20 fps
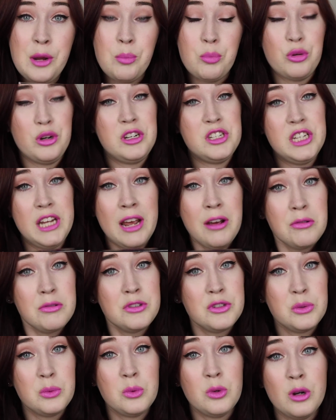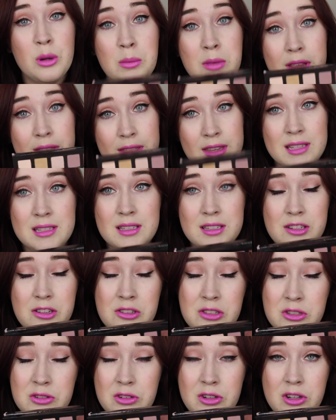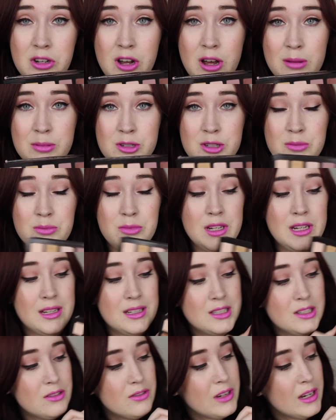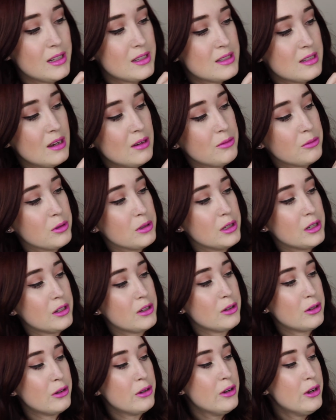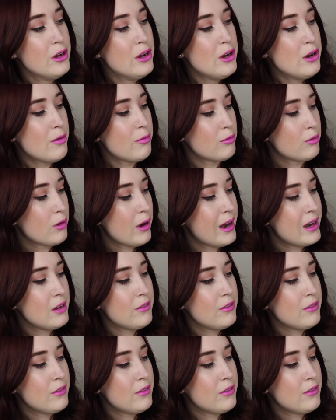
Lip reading: branching out into warm, this is also a good option because you've got some really good variety.